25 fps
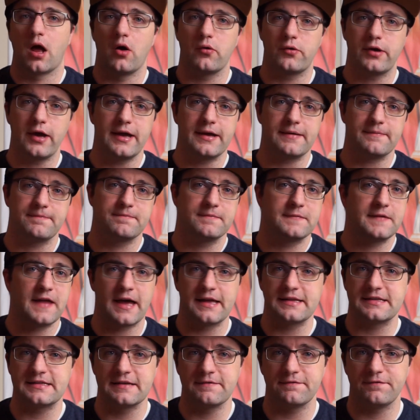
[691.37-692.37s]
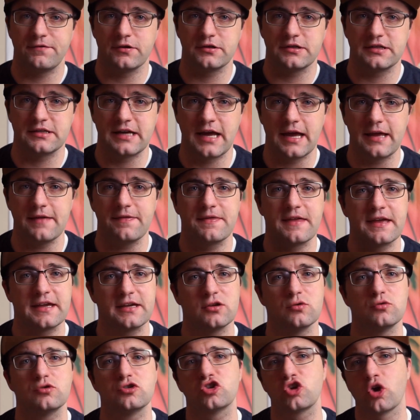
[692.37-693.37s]
Okay, that's it for today.
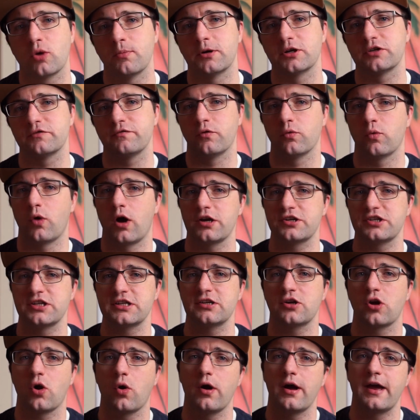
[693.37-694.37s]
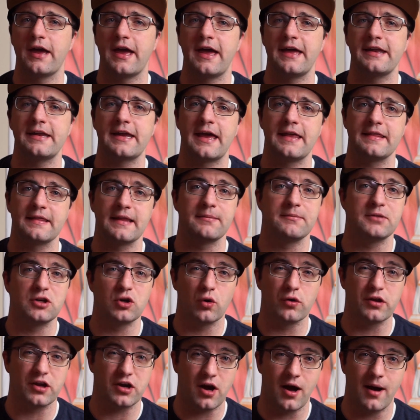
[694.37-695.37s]
Thank you so much for watching. Go ahead and let me
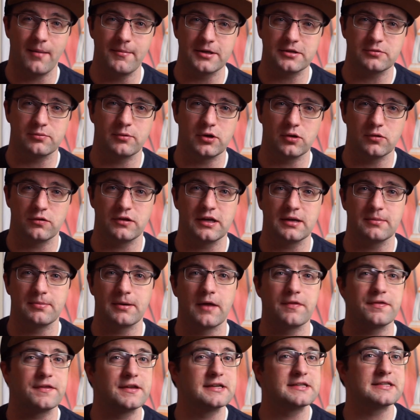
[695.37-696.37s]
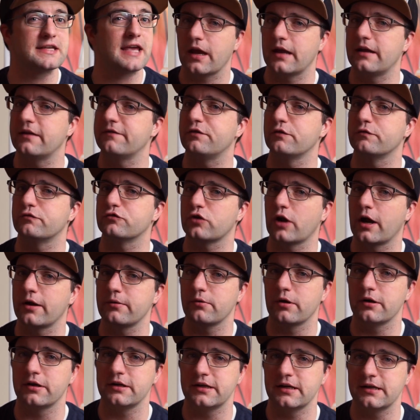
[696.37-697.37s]
know in the comments what you think about this. And if you've
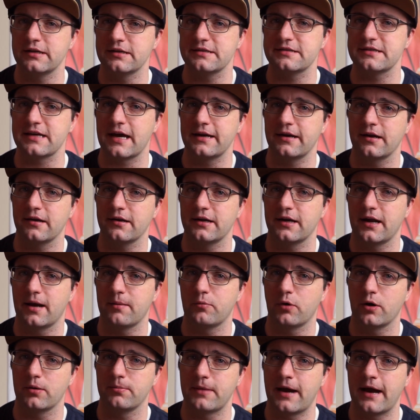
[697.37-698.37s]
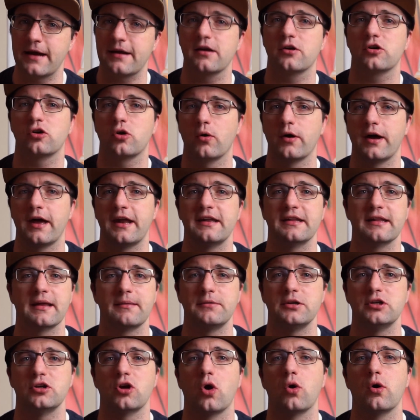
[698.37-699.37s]
tried running InDesign on an M1 Mac, go ahead and
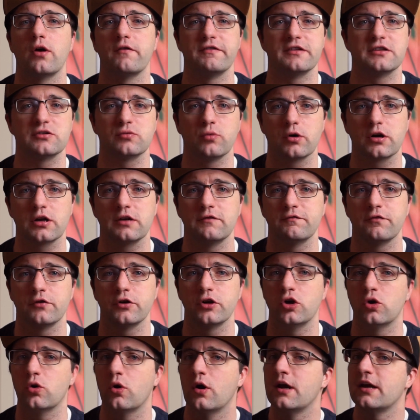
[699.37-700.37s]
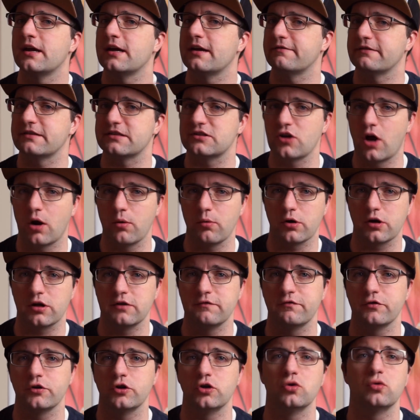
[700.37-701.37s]
let me know if it's working for you, if it's not
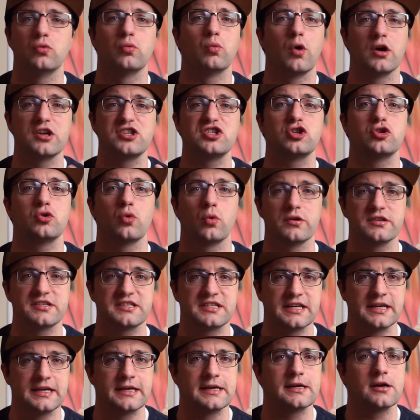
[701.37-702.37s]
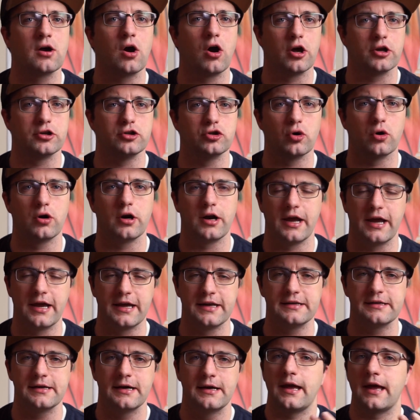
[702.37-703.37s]
working for you, what you're seeing on your
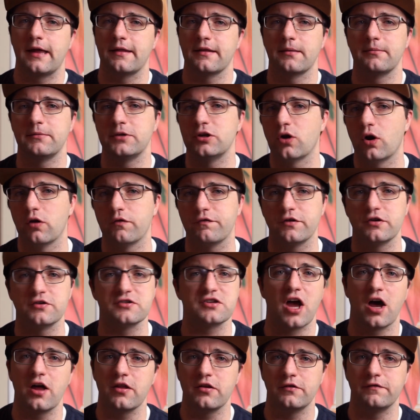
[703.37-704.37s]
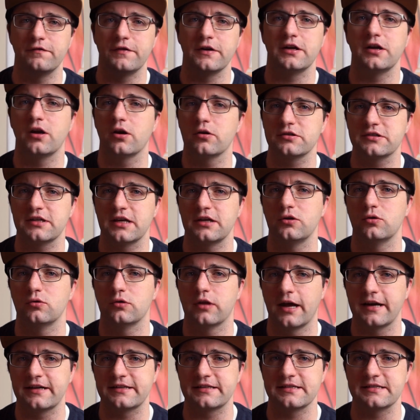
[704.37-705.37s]
end. And let me know if there's other videos that
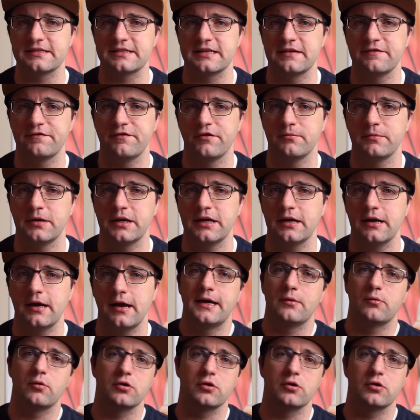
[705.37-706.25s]
you'd like to see from me.